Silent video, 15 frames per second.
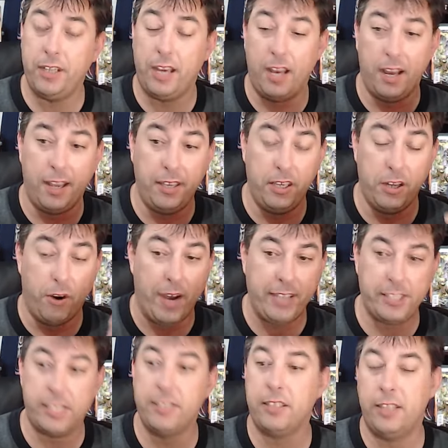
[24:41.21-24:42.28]
Uh, you know, I
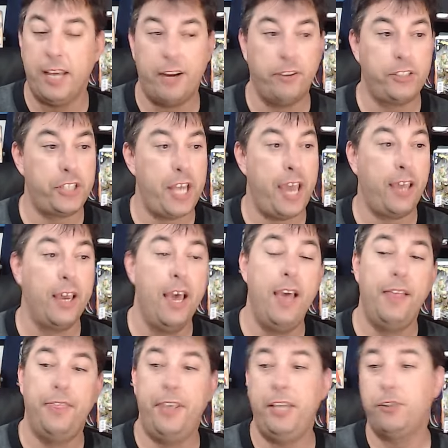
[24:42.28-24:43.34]
sent a letter saying,
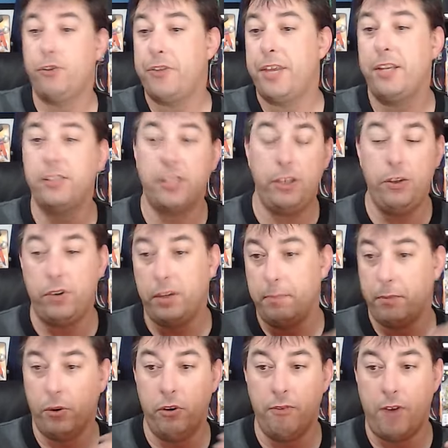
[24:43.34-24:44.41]
these are things that you can
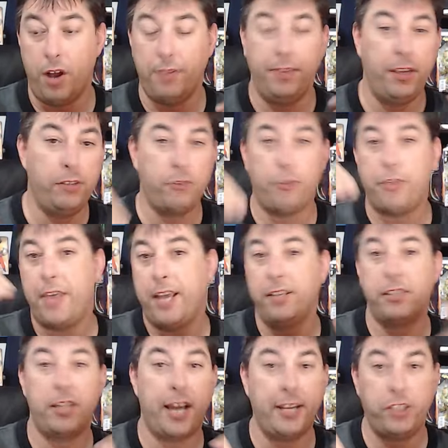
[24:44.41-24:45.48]
improve on. These are things
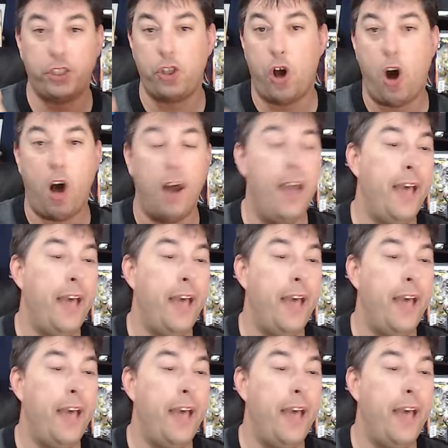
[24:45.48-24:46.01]
that I saw.